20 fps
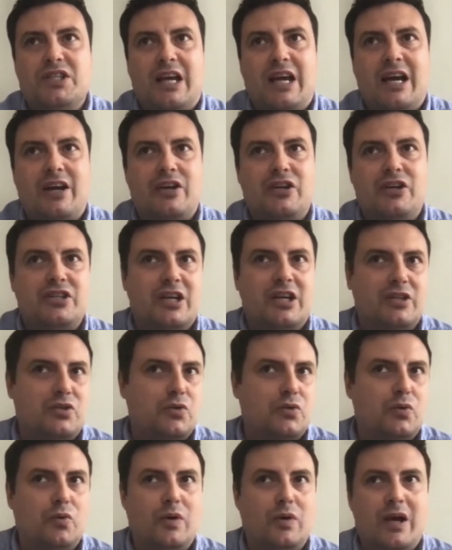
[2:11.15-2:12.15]

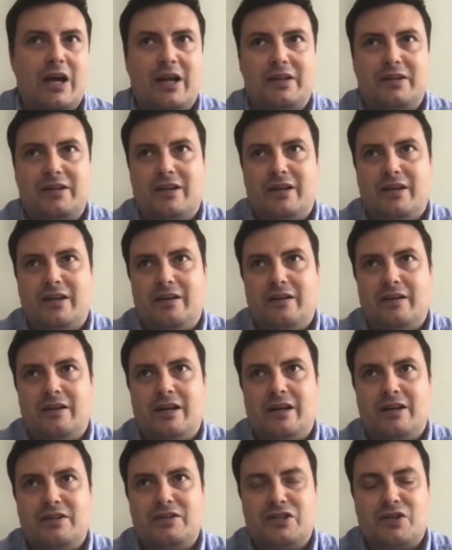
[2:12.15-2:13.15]
architecture
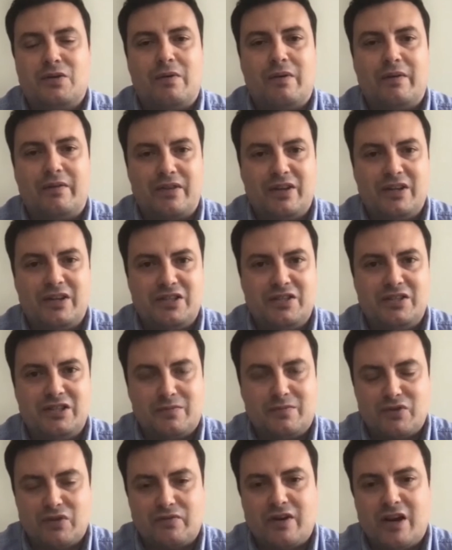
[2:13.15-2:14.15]
and so other things in
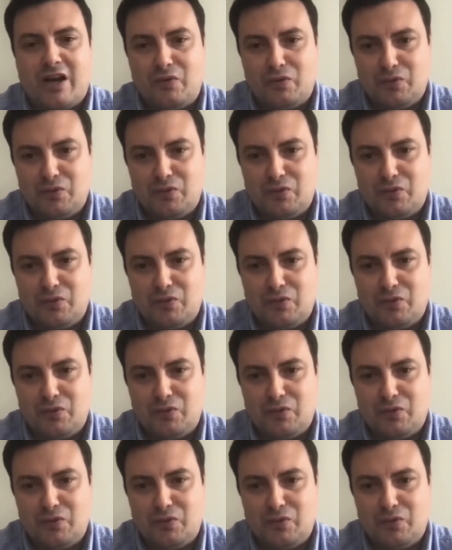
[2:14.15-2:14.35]
terms of cloud.